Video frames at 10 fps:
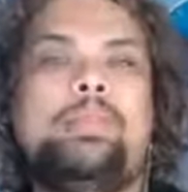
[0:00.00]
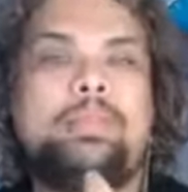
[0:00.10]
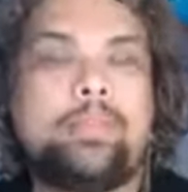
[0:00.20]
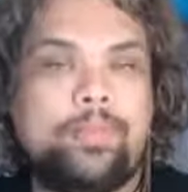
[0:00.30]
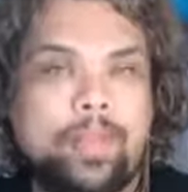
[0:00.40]

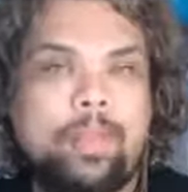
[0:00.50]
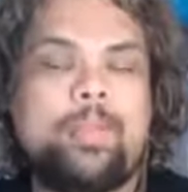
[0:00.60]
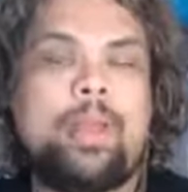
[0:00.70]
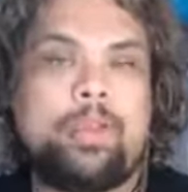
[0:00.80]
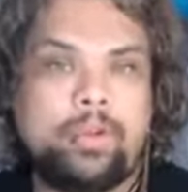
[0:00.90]
develop
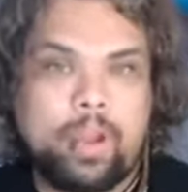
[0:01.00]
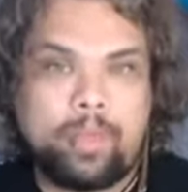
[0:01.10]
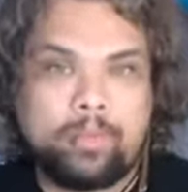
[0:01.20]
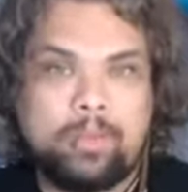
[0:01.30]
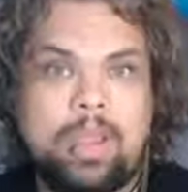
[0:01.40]
on your
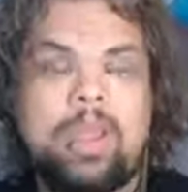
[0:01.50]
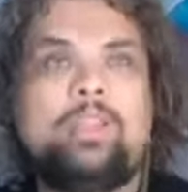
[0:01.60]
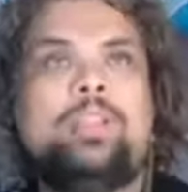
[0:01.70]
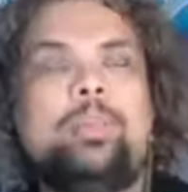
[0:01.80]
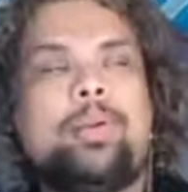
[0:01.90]
own,
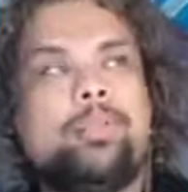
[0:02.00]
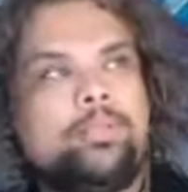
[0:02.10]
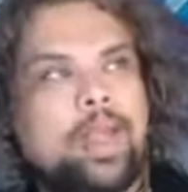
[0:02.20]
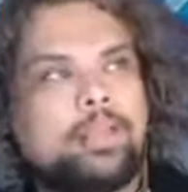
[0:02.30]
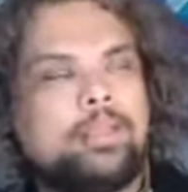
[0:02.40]
to
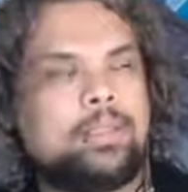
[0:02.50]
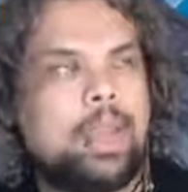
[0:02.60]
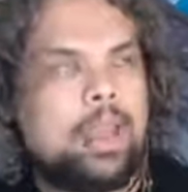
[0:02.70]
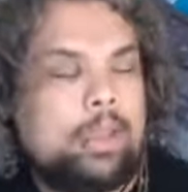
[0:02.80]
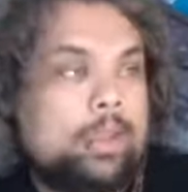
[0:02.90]
perfect
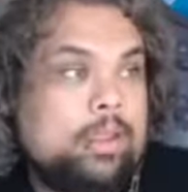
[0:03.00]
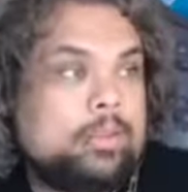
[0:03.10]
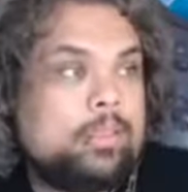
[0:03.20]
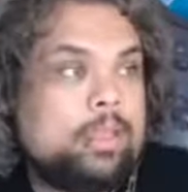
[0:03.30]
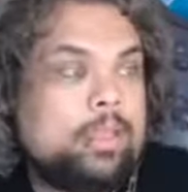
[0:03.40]
and
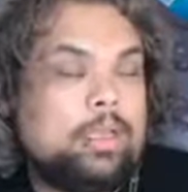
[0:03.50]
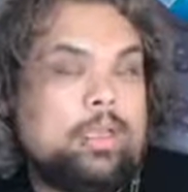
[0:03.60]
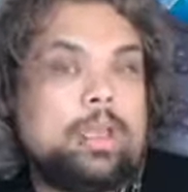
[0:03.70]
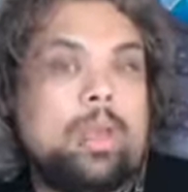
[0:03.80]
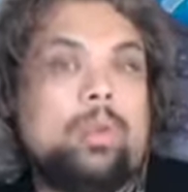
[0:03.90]
to
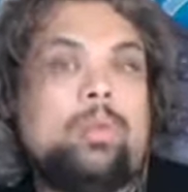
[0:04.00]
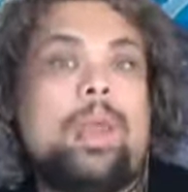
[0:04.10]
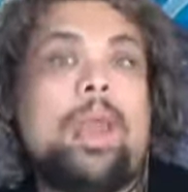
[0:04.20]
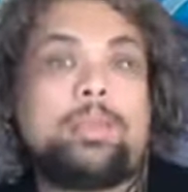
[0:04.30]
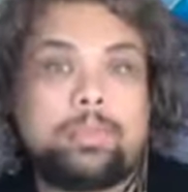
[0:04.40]
you know,
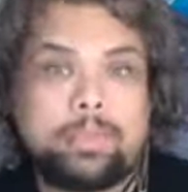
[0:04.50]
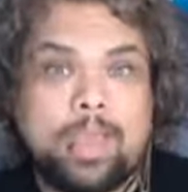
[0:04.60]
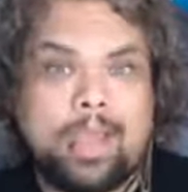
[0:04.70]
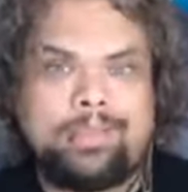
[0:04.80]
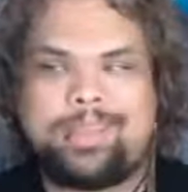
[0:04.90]

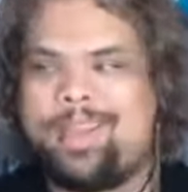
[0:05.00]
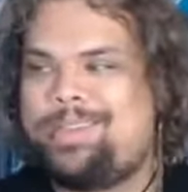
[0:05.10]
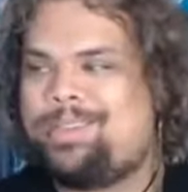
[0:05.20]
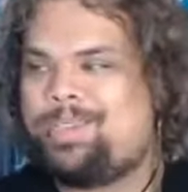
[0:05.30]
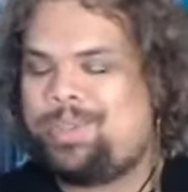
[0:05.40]
exercise
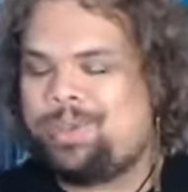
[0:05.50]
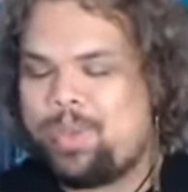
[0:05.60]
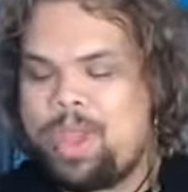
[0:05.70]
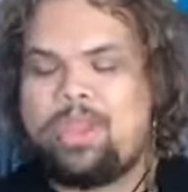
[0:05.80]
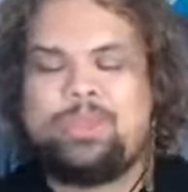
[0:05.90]
and to
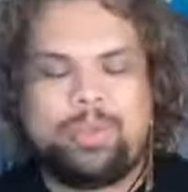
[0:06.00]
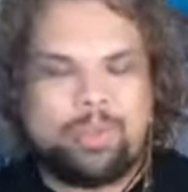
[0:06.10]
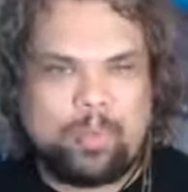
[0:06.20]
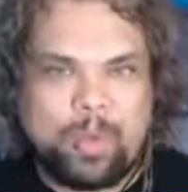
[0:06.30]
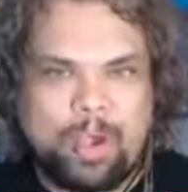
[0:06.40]
do
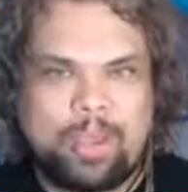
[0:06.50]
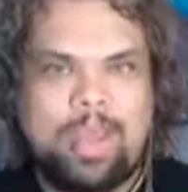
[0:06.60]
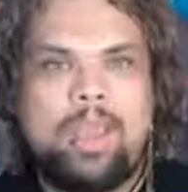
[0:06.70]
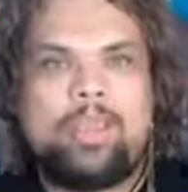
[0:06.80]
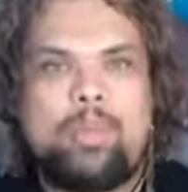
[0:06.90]
the work.
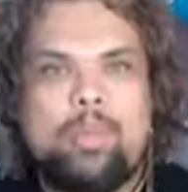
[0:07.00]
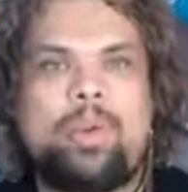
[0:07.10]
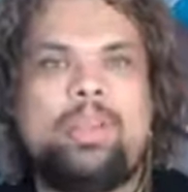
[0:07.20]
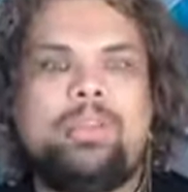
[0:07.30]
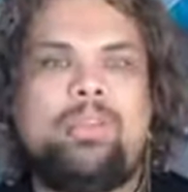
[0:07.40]
The more
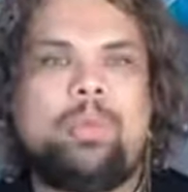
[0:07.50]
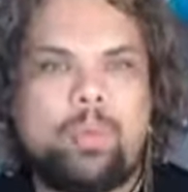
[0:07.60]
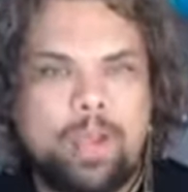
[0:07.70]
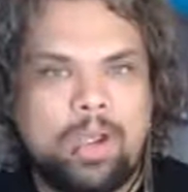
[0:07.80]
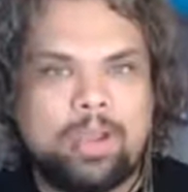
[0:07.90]
you do the
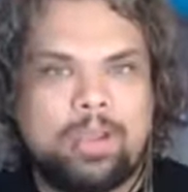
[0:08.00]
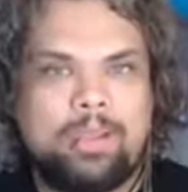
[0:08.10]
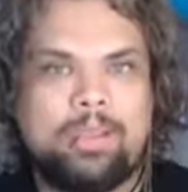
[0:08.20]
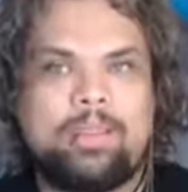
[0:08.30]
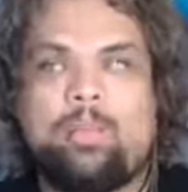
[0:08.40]
work,
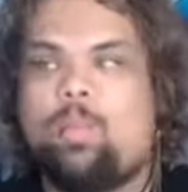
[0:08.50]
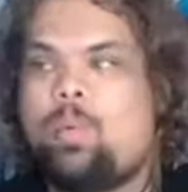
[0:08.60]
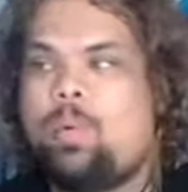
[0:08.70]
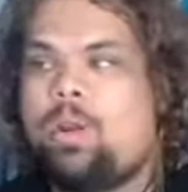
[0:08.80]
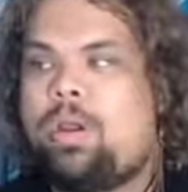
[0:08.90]
the
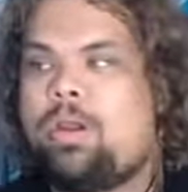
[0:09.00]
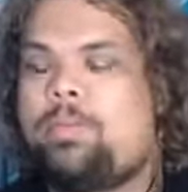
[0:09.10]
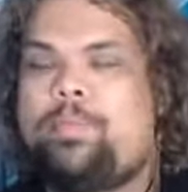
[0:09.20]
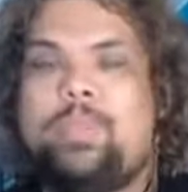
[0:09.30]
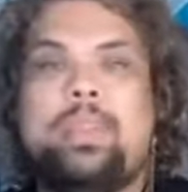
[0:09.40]
more
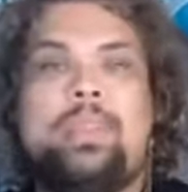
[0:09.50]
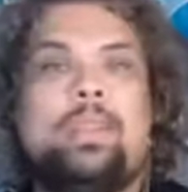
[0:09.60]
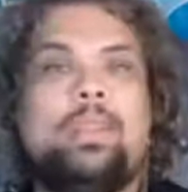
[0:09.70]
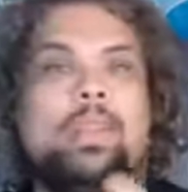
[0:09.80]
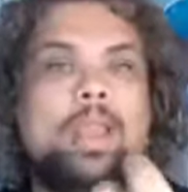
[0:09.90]

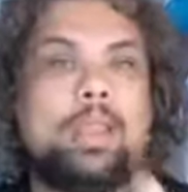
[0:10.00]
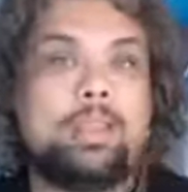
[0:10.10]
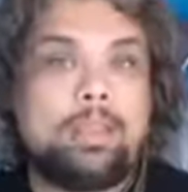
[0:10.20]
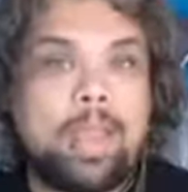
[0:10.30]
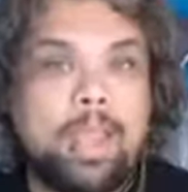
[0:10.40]
in
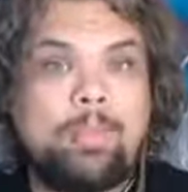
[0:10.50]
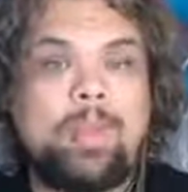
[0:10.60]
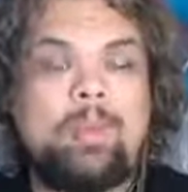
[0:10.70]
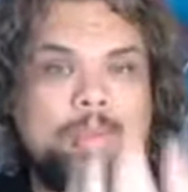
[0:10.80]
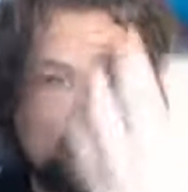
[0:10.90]

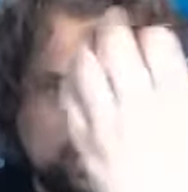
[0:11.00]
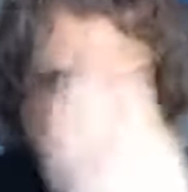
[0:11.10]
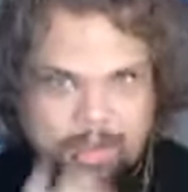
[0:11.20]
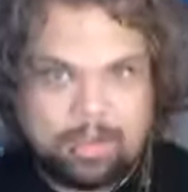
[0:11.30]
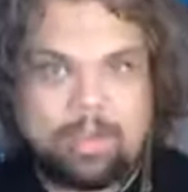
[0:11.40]
alignment with
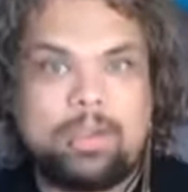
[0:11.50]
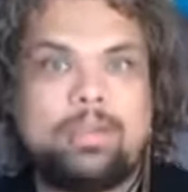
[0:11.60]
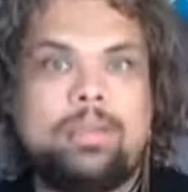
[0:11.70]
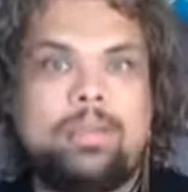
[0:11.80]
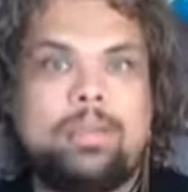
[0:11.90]

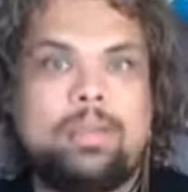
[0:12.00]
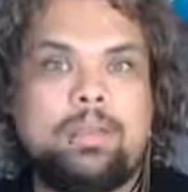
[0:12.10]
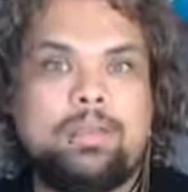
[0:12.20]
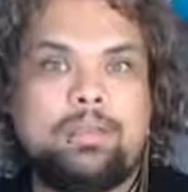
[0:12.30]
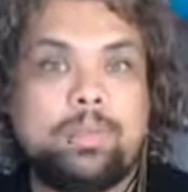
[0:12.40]
your
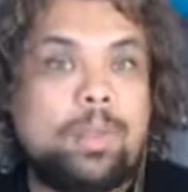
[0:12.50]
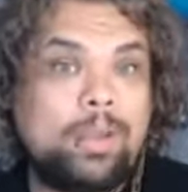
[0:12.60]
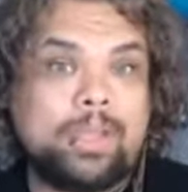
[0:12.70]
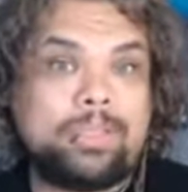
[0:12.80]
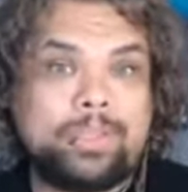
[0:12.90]
soul
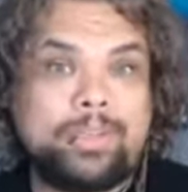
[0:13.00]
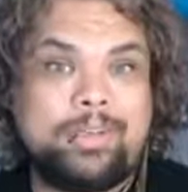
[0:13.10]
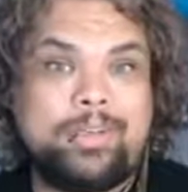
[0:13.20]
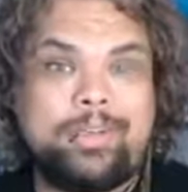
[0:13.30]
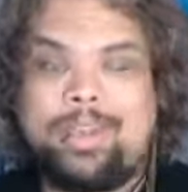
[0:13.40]

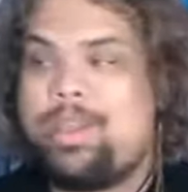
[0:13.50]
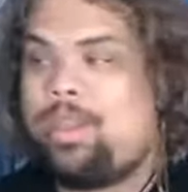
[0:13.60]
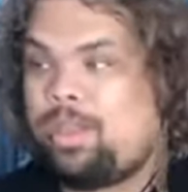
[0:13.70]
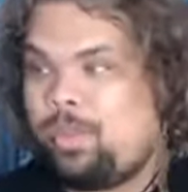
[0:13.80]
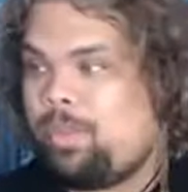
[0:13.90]
nature
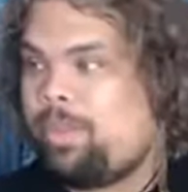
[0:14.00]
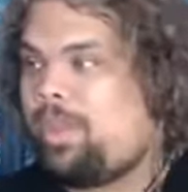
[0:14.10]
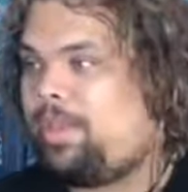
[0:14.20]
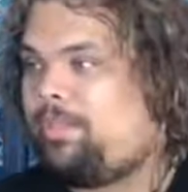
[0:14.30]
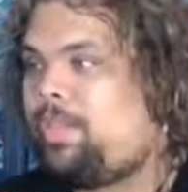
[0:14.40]
you will
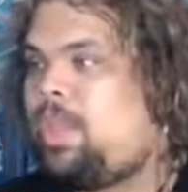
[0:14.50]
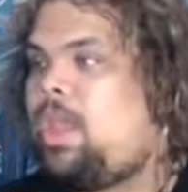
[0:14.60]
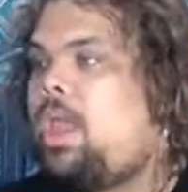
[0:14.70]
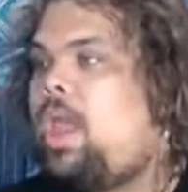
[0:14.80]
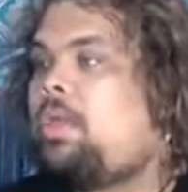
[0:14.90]
be.
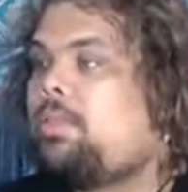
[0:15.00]
And